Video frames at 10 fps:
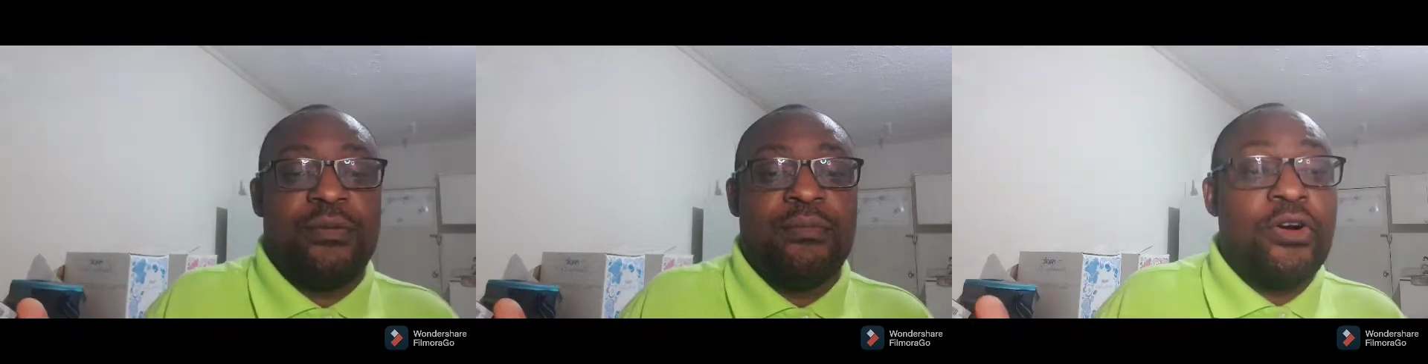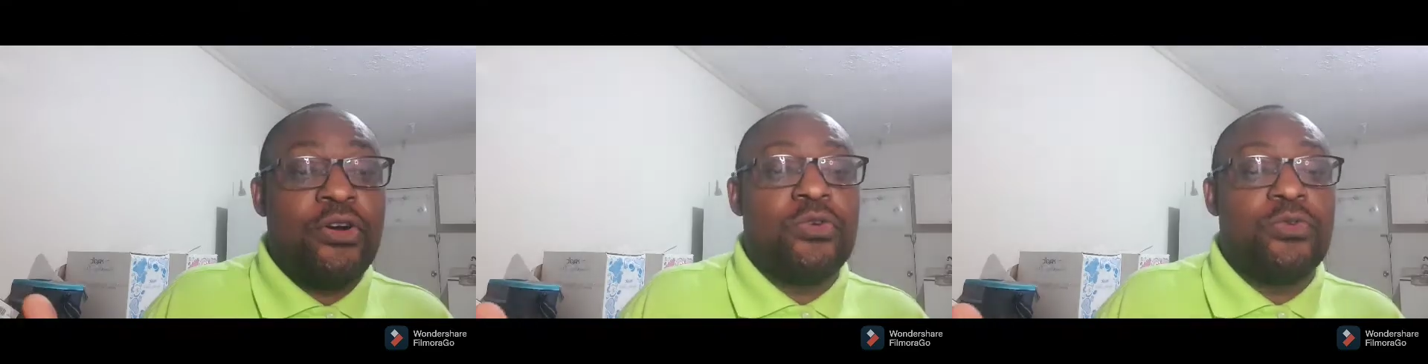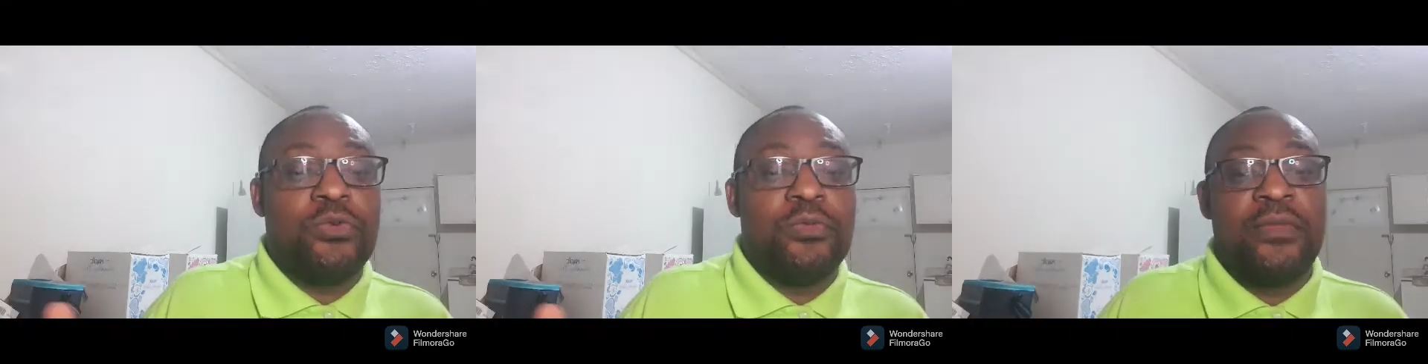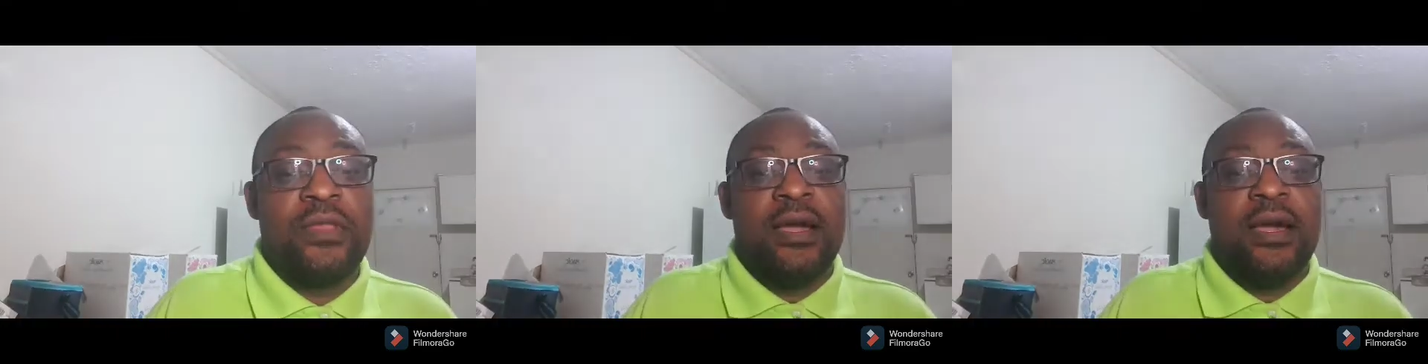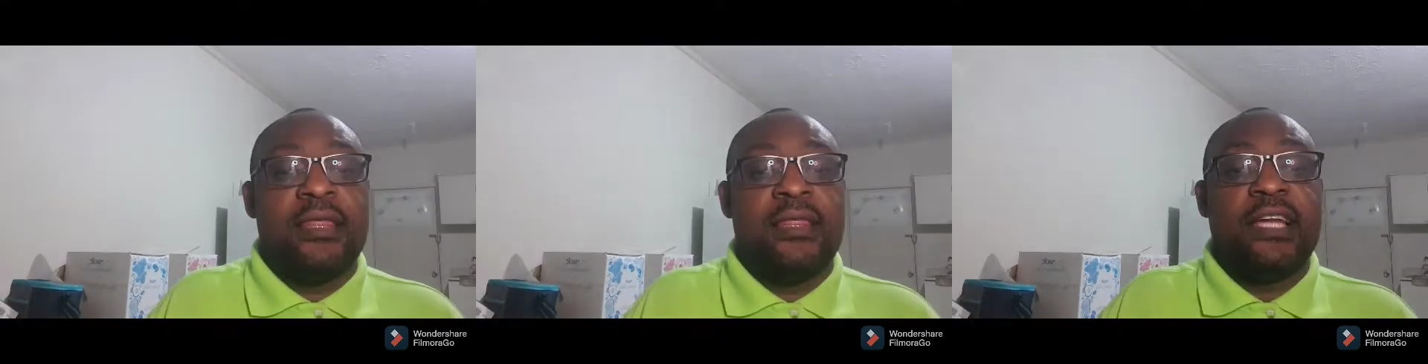rule,
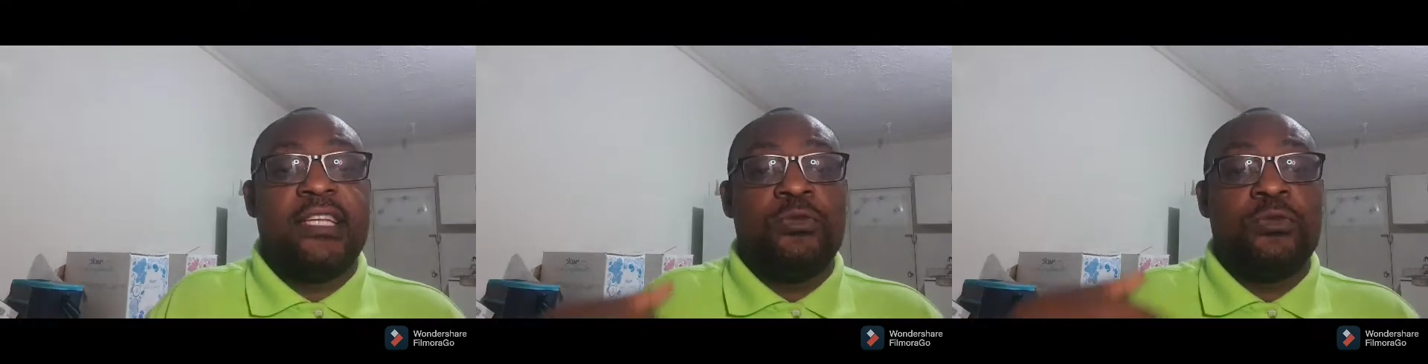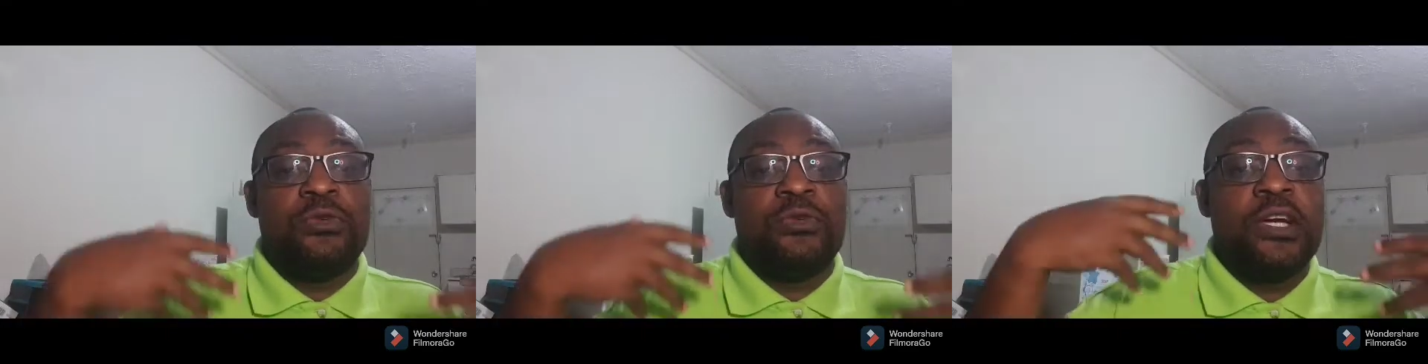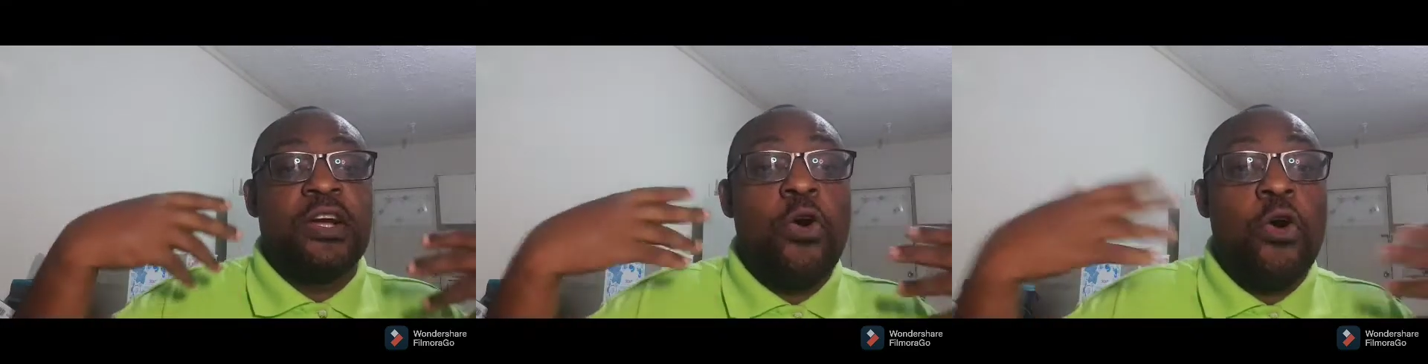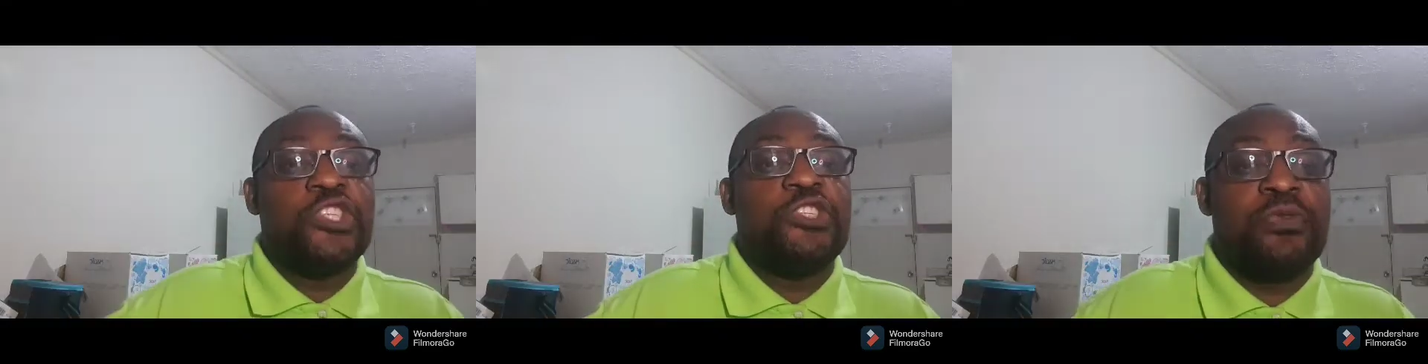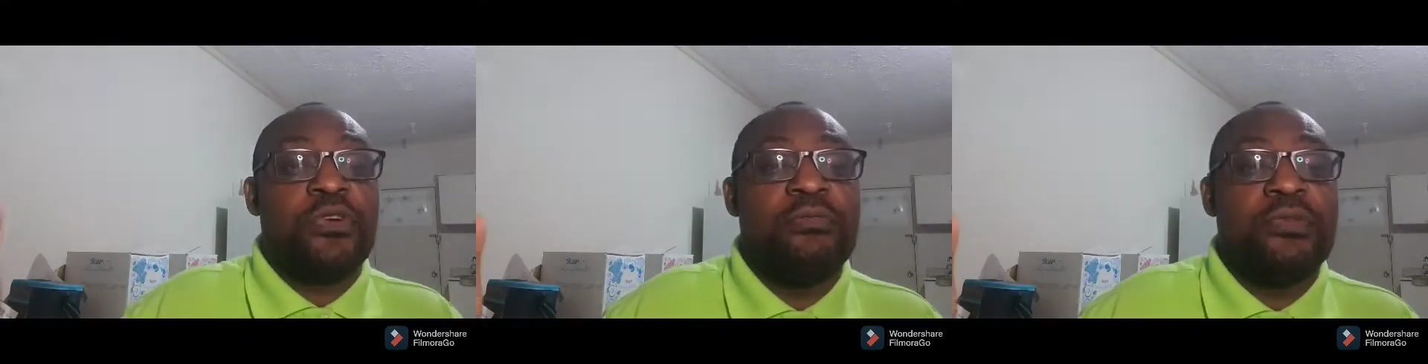that would cause
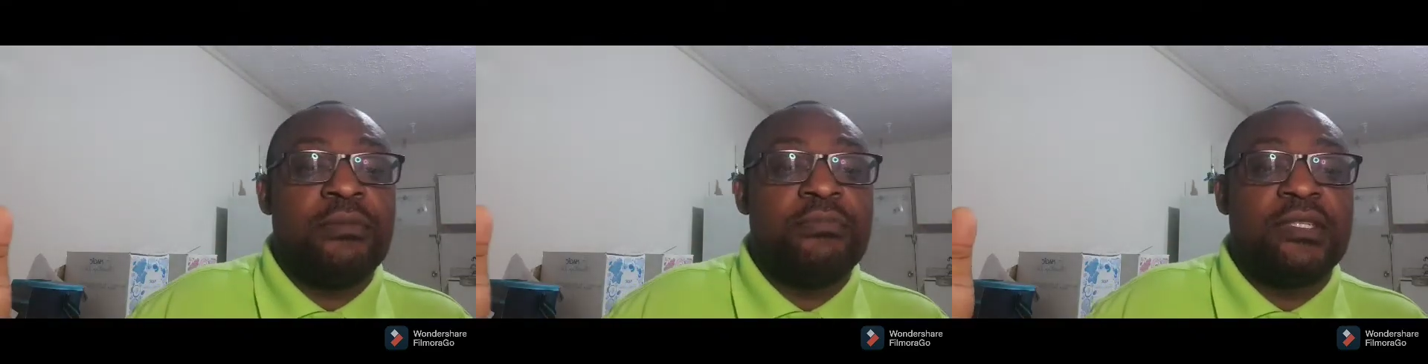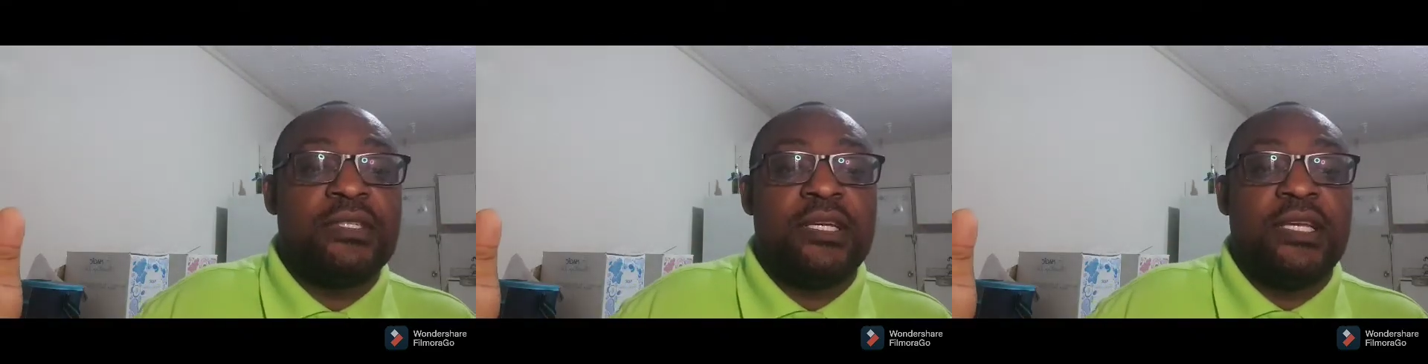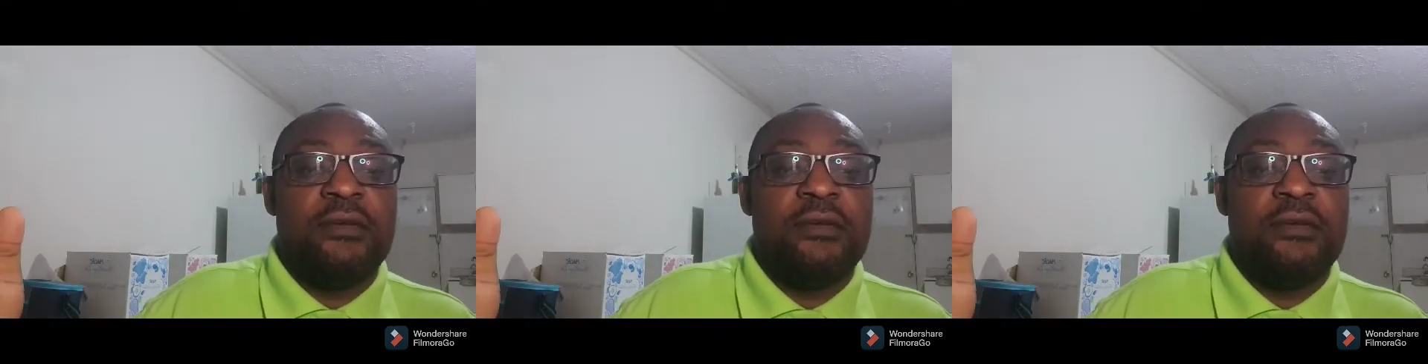problems.